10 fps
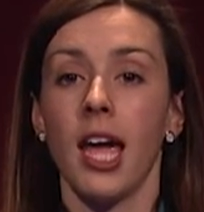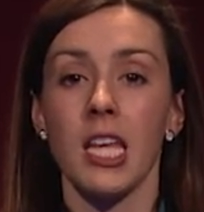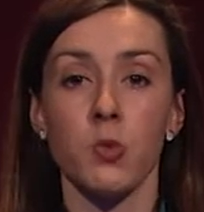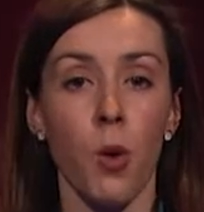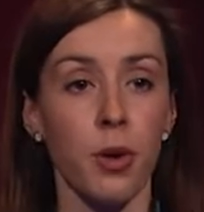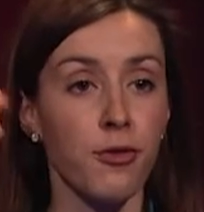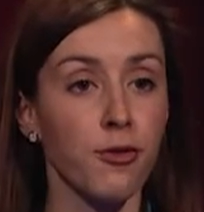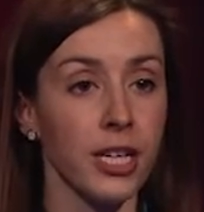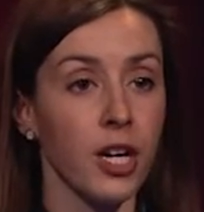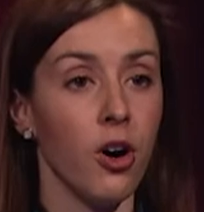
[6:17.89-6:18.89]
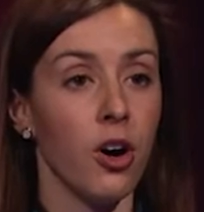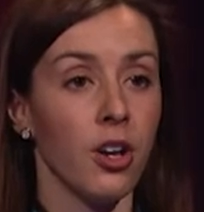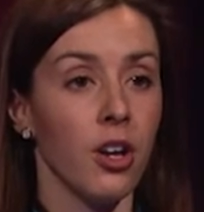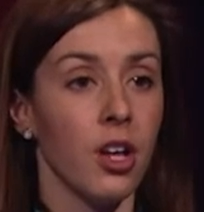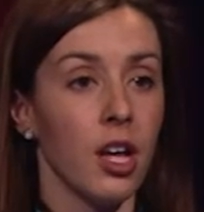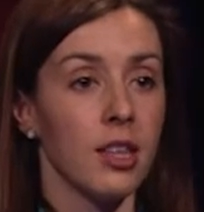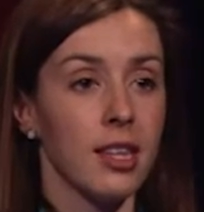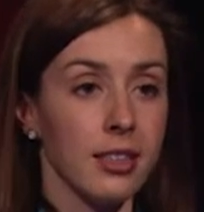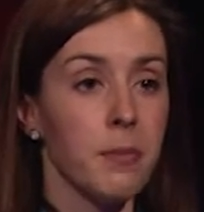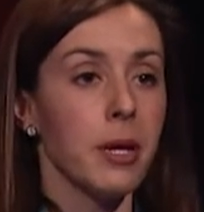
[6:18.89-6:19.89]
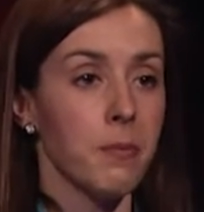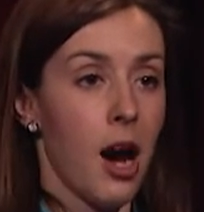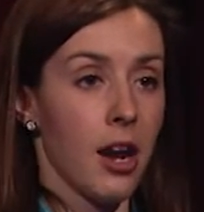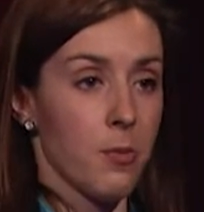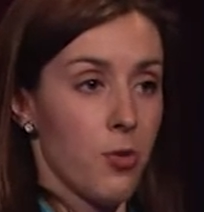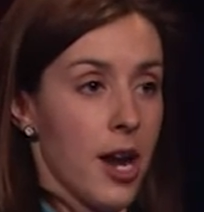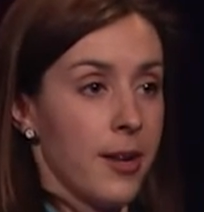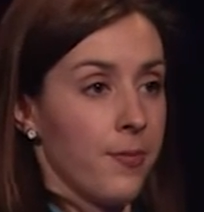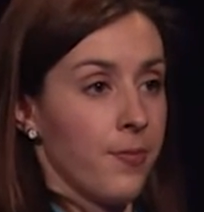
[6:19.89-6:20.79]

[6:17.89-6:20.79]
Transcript: is where we flick on the limbic part of the brain.